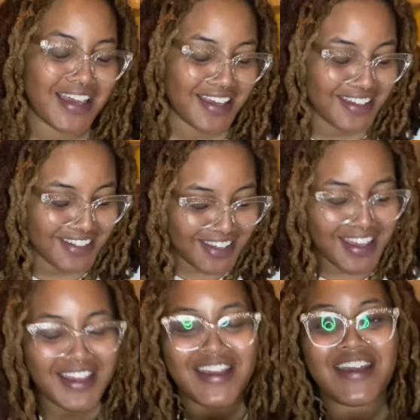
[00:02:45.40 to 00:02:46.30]
and
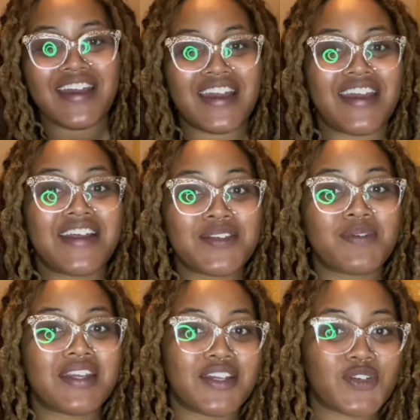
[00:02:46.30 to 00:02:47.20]
it has
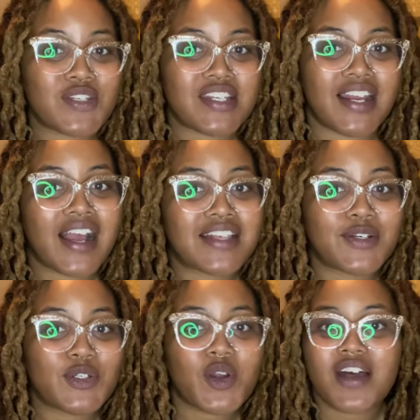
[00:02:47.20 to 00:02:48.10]
been interesting. I
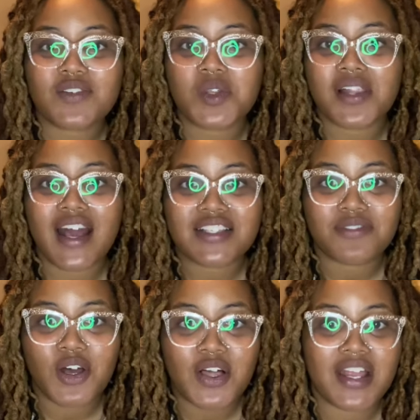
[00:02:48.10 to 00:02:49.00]
told you guys on the last
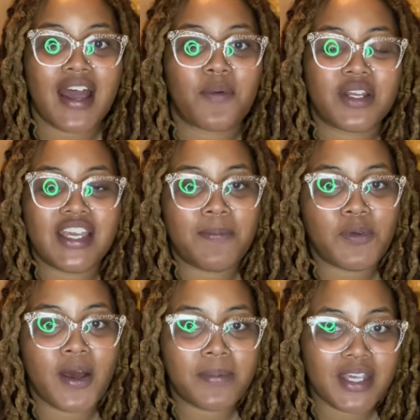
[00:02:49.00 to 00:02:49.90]
vlog that I would keep you
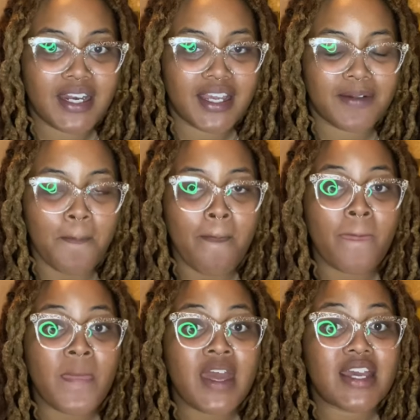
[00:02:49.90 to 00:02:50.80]
updated
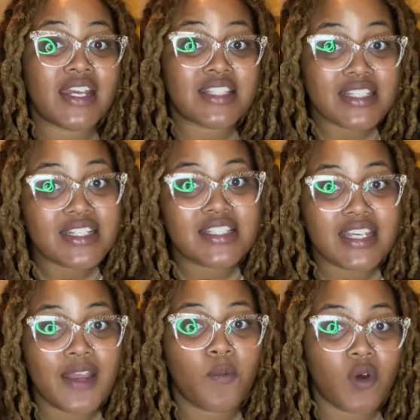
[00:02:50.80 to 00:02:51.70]
and since it's
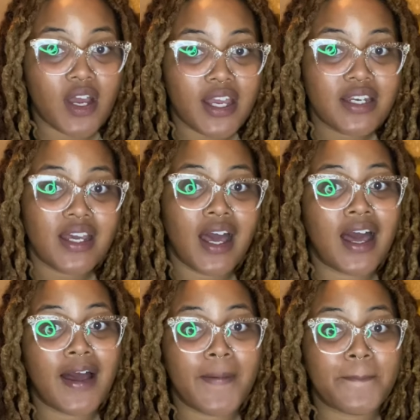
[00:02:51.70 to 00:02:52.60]
day one,
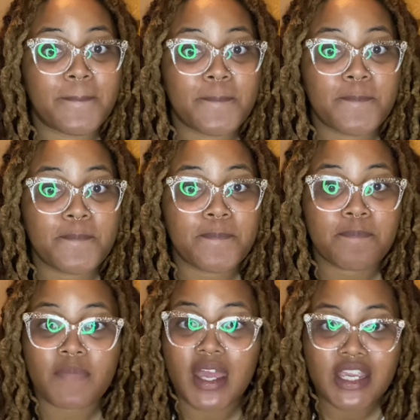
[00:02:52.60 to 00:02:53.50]
um,
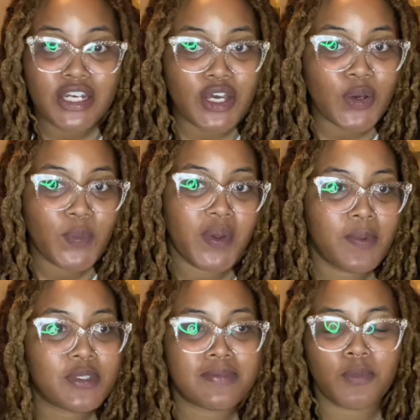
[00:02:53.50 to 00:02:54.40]
you know, it
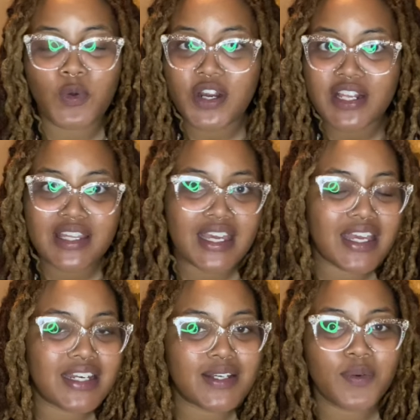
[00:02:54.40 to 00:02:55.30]
was more
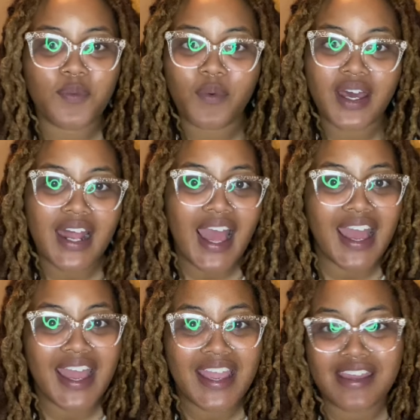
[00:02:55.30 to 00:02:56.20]
than what
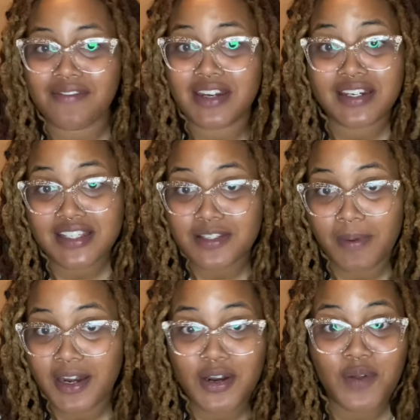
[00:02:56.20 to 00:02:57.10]
I even
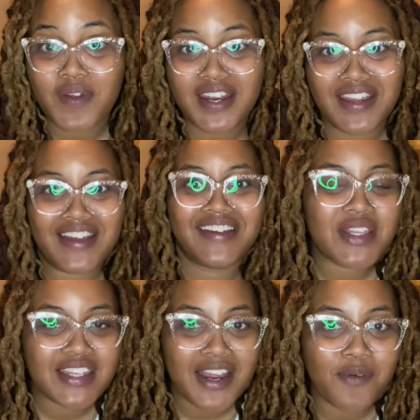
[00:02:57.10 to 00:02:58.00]
anticipated already.
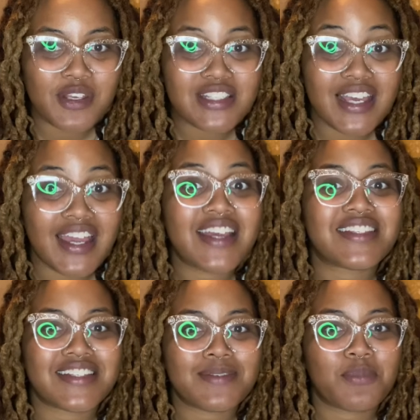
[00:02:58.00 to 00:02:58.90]
One thing I will say is
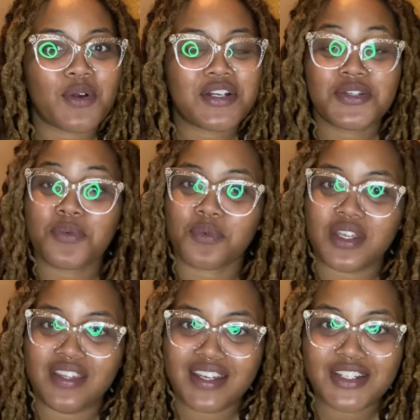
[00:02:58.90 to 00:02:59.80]
it's important to
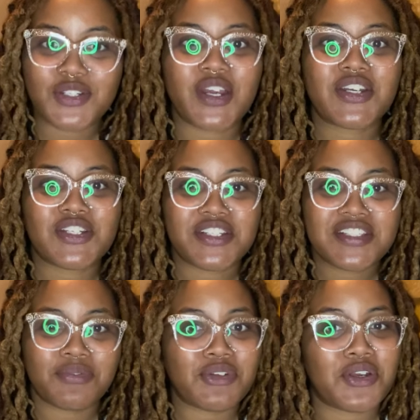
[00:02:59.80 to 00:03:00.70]
read the
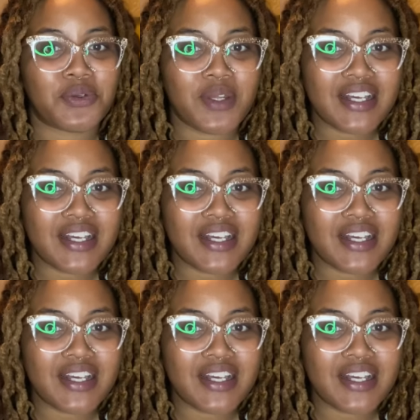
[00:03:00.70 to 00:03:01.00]
instructions when you're doing